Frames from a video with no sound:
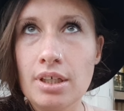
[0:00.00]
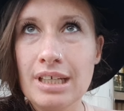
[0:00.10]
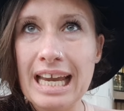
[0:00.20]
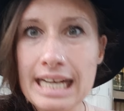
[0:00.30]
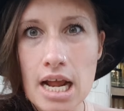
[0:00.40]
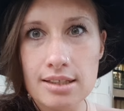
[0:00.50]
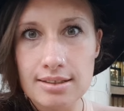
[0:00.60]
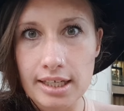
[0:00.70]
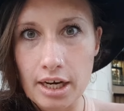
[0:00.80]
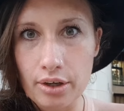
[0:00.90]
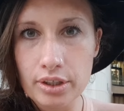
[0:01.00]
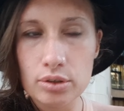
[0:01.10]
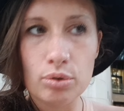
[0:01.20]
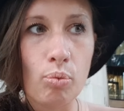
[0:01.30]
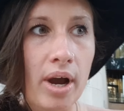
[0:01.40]
kind of inside out and
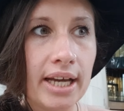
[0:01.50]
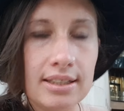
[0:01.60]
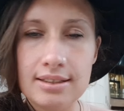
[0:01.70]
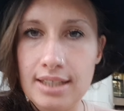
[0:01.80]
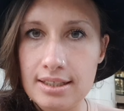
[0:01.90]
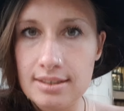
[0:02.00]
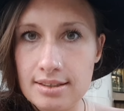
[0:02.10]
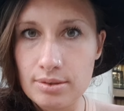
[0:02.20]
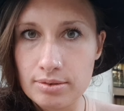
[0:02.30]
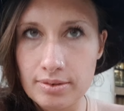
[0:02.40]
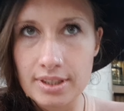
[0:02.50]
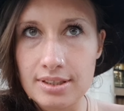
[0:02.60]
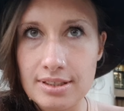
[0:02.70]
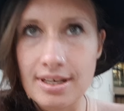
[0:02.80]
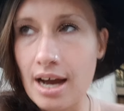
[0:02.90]
going, why is this
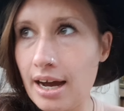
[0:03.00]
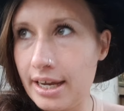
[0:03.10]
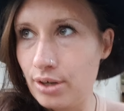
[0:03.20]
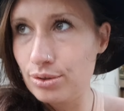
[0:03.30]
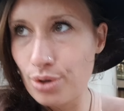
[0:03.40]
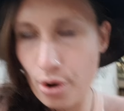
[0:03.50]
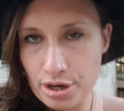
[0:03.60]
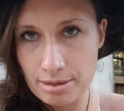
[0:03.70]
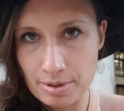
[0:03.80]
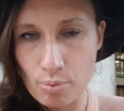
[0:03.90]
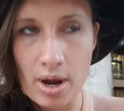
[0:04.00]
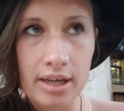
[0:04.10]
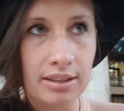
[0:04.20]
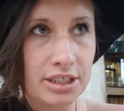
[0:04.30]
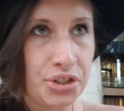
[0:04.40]
guy not talking to me? Why
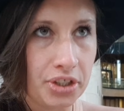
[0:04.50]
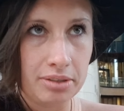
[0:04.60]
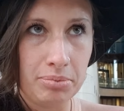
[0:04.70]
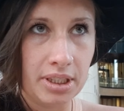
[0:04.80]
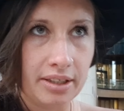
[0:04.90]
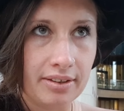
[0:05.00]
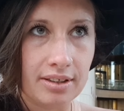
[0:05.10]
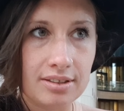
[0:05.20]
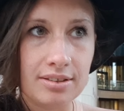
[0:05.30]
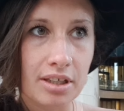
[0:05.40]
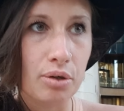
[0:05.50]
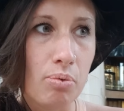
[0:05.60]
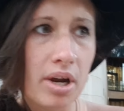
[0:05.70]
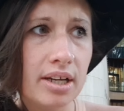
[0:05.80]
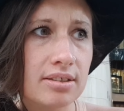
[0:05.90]
is he treating me like this?
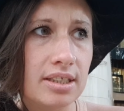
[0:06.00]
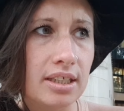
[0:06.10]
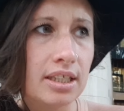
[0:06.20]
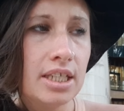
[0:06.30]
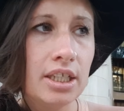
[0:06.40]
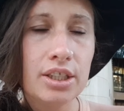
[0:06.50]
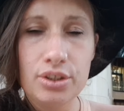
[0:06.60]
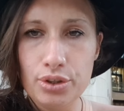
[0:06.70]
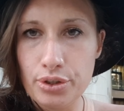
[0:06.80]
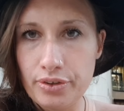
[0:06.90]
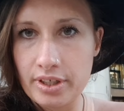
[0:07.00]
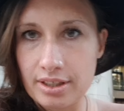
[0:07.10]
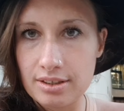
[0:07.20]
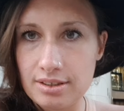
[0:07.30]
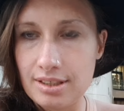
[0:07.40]
Why is he doing
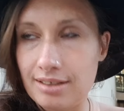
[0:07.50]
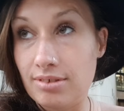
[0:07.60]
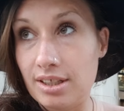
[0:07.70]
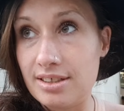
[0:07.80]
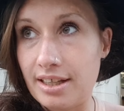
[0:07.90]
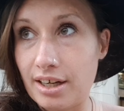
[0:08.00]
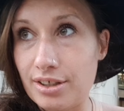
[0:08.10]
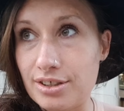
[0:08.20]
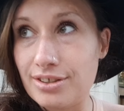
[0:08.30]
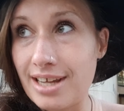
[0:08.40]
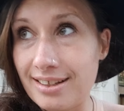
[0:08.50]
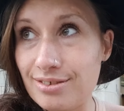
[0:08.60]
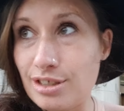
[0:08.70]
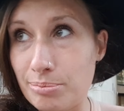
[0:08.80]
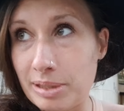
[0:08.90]
this? I say that because it
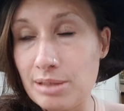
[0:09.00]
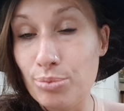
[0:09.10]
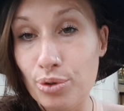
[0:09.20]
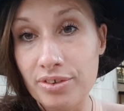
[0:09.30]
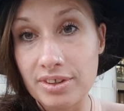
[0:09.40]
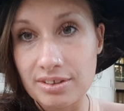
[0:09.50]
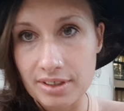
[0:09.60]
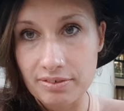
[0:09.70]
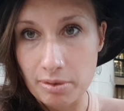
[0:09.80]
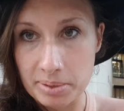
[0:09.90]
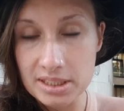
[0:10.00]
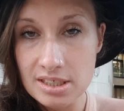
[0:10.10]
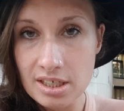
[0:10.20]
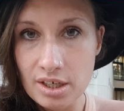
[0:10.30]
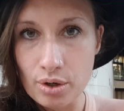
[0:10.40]
tends to be more of the divine feminine
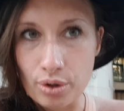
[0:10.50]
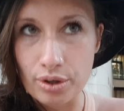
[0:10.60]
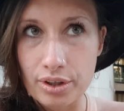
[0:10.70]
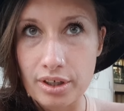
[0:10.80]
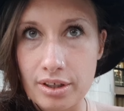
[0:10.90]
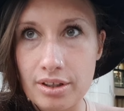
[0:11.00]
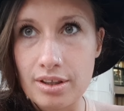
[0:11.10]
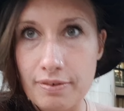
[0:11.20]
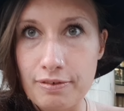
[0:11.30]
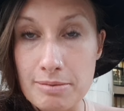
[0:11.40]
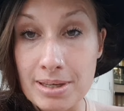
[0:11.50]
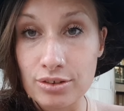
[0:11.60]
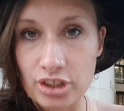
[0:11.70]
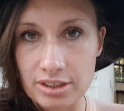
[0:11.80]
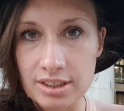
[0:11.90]
or the female
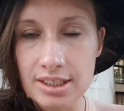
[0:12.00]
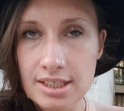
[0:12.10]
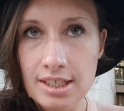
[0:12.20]
gender